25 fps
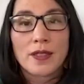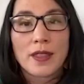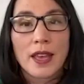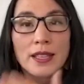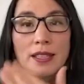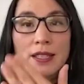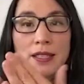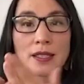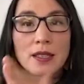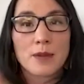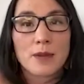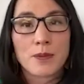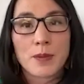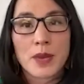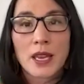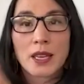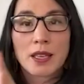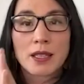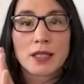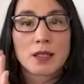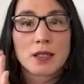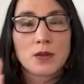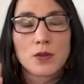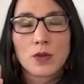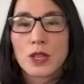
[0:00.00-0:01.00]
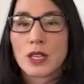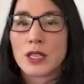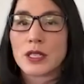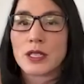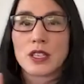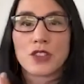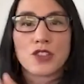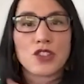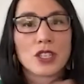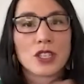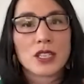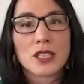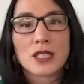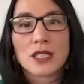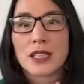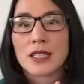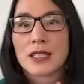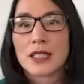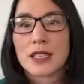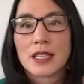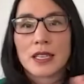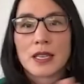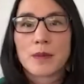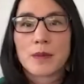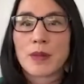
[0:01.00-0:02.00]
and that's mixed Indigenous,
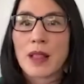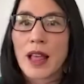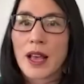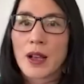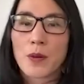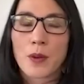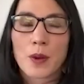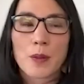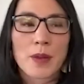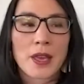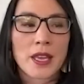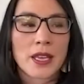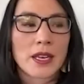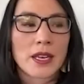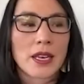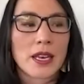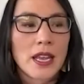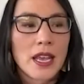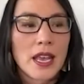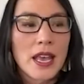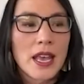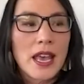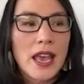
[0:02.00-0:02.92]
Latina, Black women.